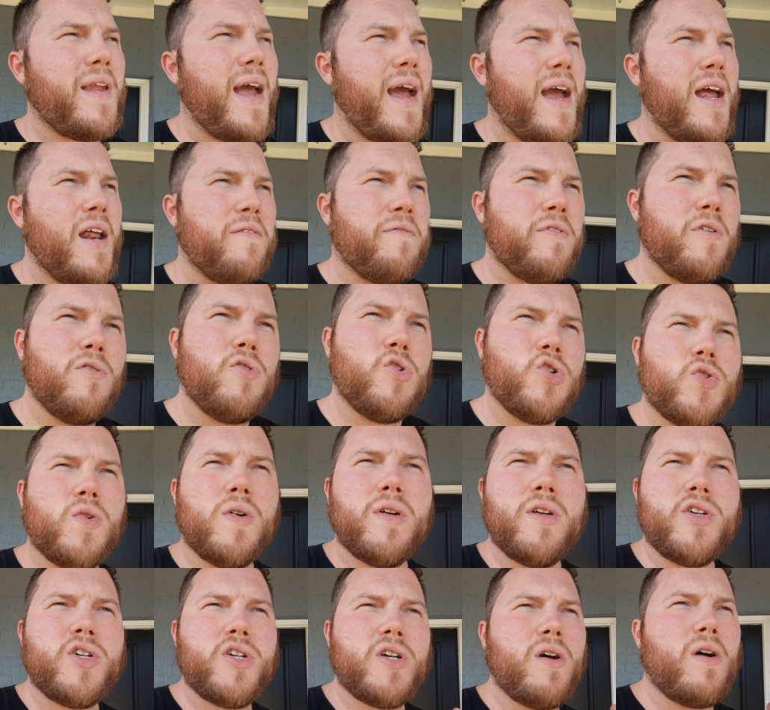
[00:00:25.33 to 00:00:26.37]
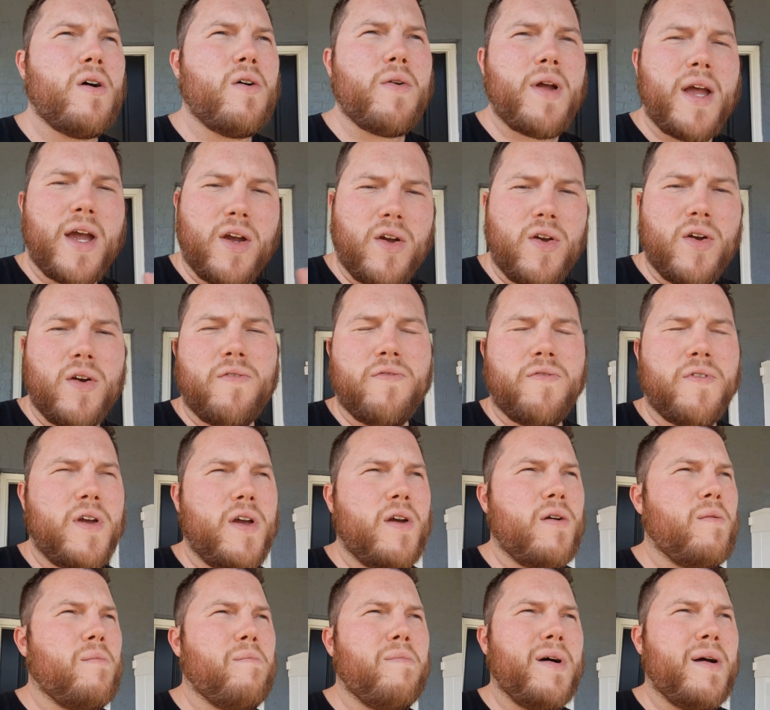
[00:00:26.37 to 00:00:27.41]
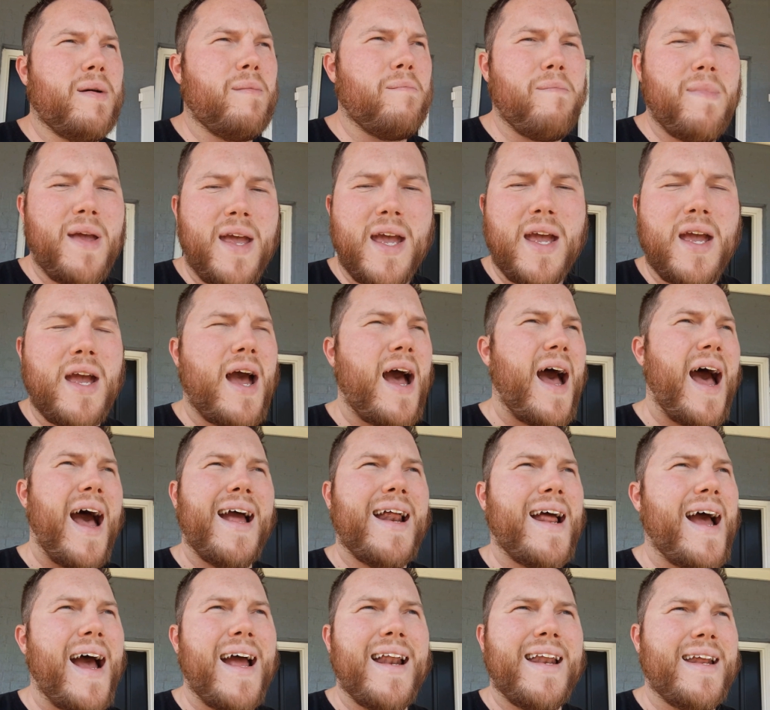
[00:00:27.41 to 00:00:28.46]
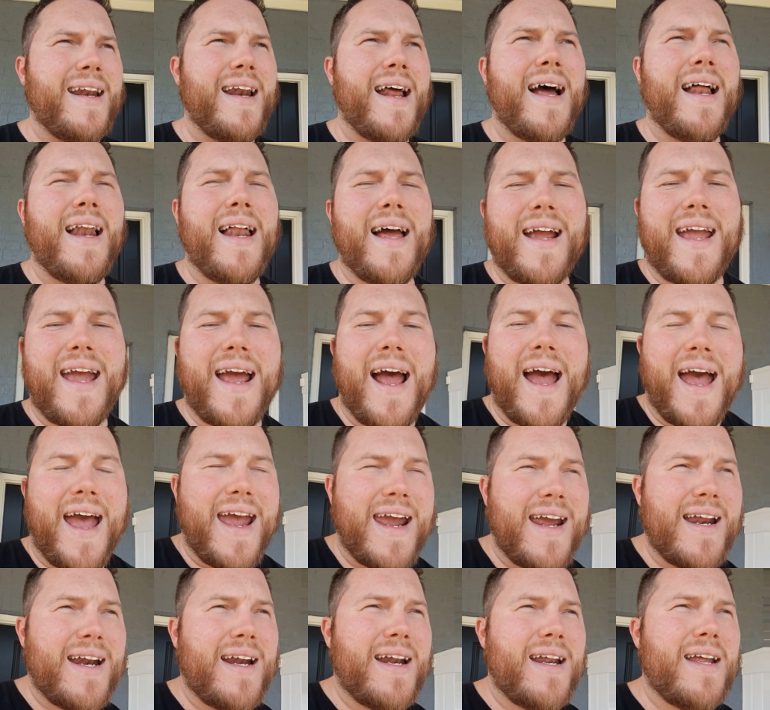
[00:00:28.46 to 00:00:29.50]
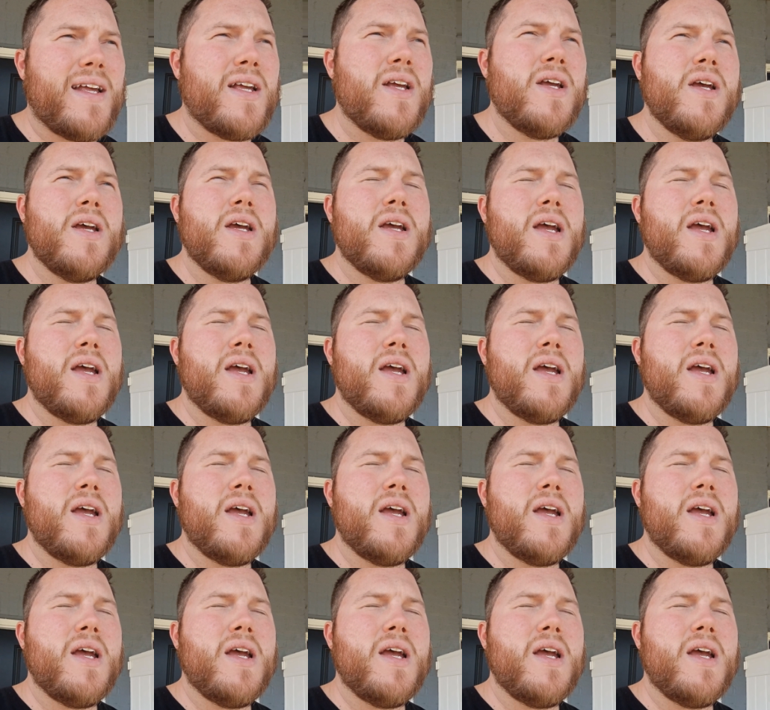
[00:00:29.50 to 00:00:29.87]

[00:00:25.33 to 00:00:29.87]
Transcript: And if you enjoy the show, okay, good for you. But me, I, I did not like it. I hated it.